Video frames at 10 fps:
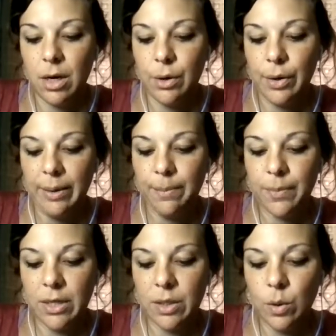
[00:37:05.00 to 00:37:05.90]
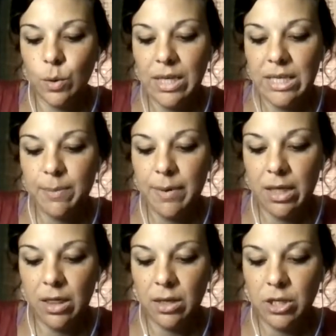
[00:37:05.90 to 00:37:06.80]
Okay, so
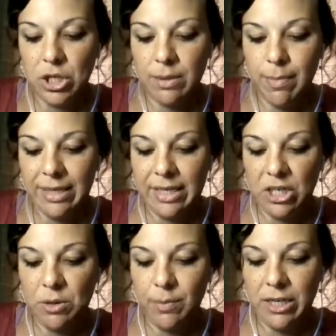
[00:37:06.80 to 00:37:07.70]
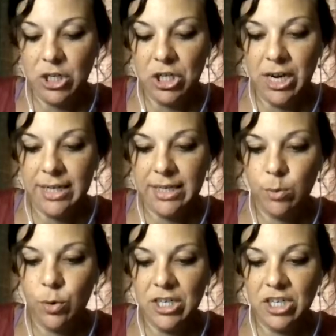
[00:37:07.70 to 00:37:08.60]
Elizabeth just messaged me. She has some
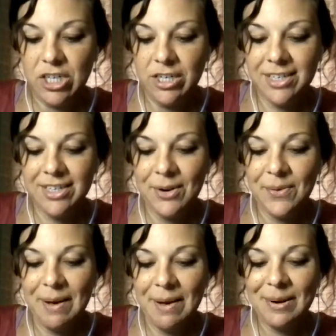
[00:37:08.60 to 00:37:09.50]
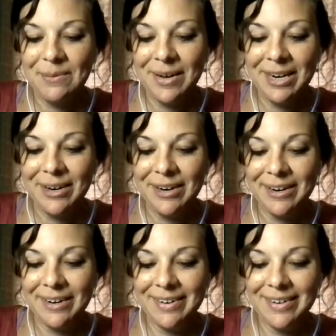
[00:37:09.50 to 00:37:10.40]
questions. So I'm going to read
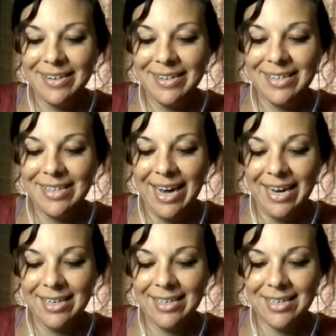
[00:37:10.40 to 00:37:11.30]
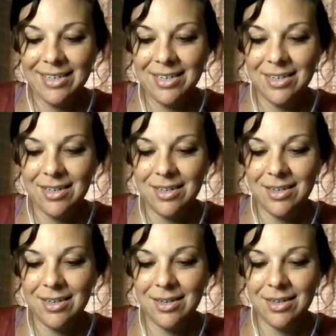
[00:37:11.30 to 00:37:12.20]
her text
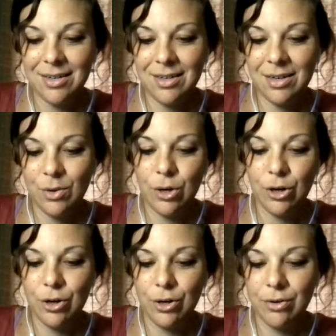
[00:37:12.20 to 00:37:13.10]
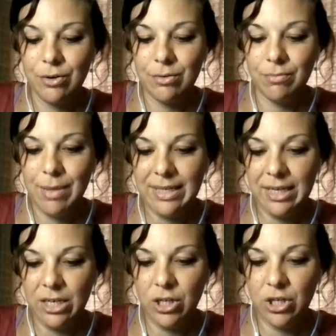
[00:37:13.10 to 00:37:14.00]
or her
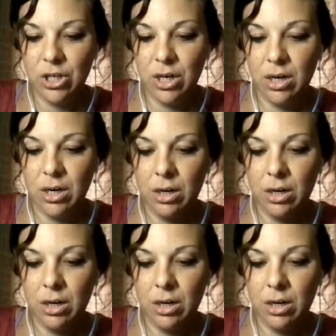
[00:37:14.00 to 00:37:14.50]
message, and